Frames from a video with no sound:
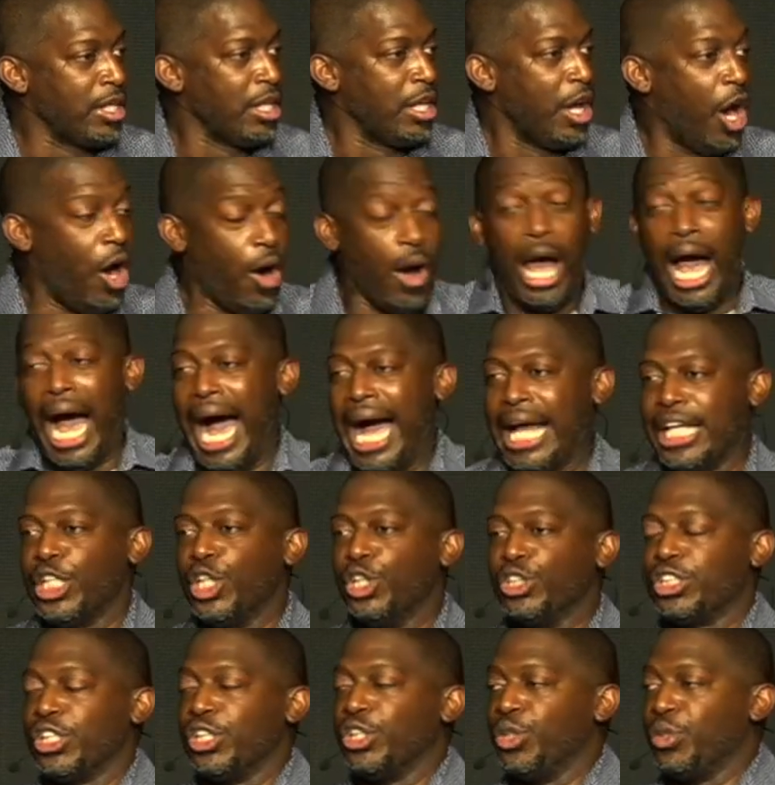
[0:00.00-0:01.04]
Oh, I
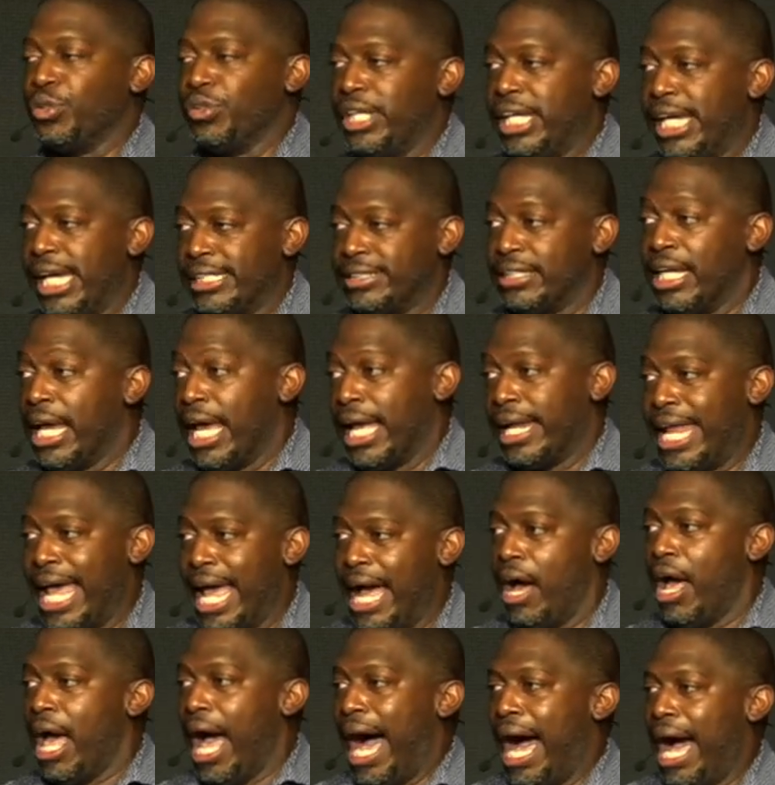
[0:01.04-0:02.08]
used to do this, and
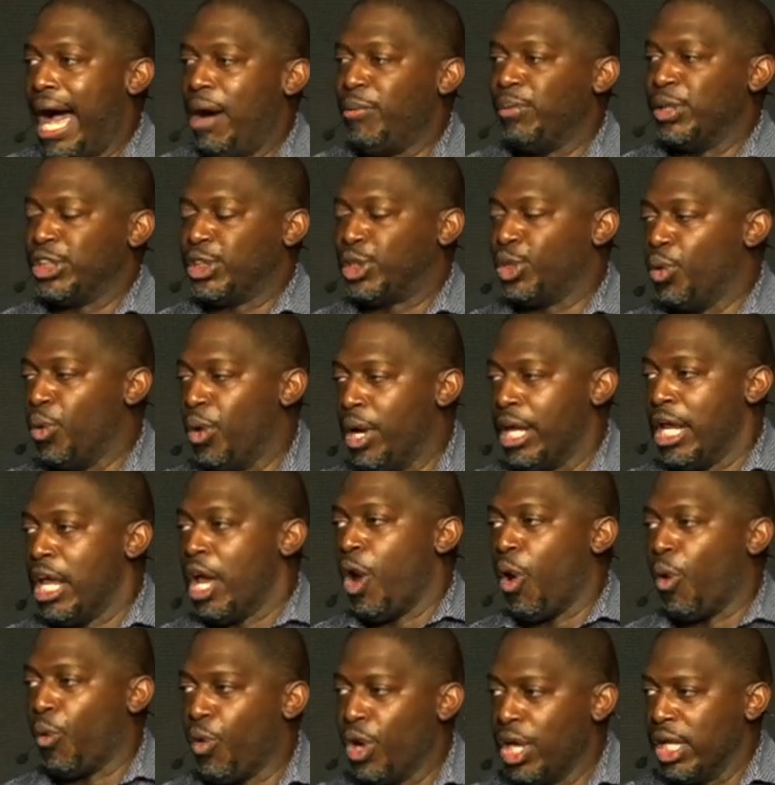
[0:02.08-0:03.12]
now I was doing
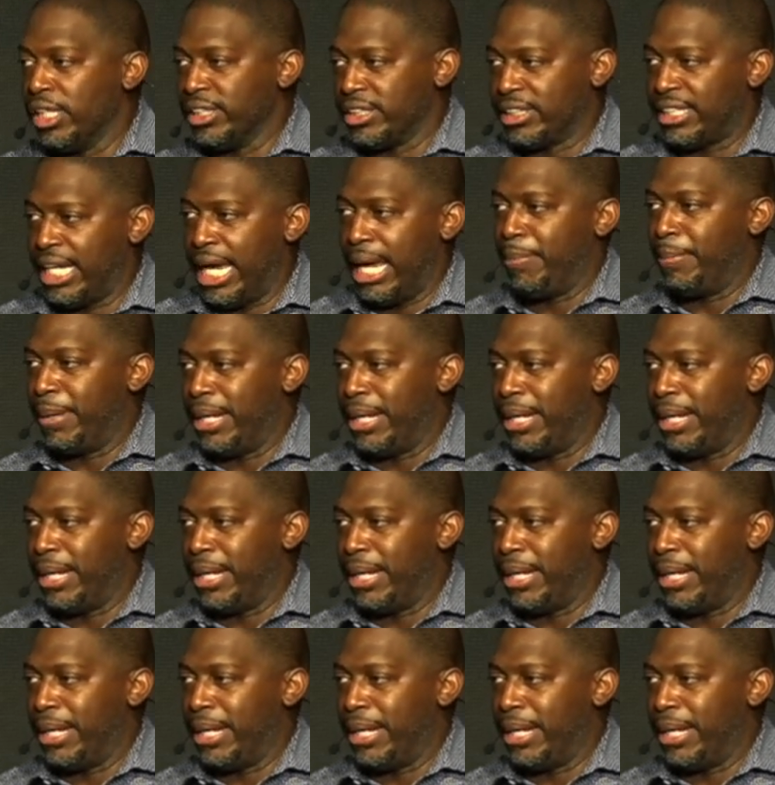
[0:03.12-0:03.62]
real estate,